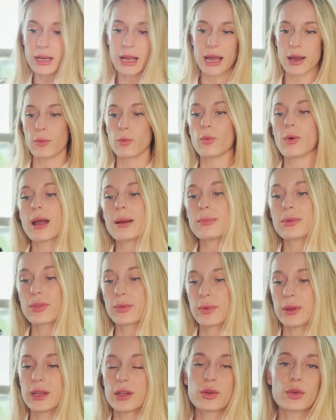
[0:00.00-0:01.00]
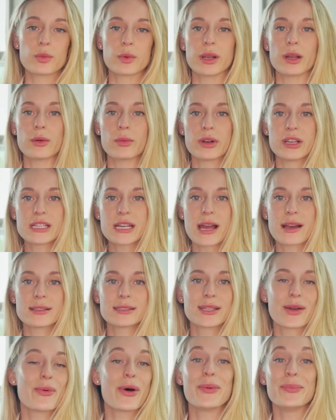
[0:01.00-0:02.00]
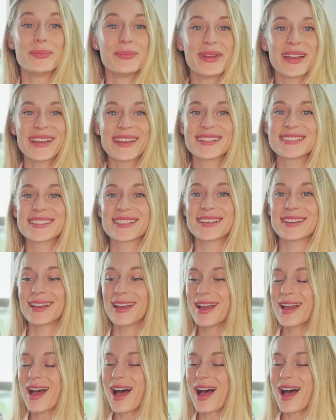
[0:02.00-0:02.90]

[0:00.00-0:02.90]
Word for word: at Web3 Career, which has some amazing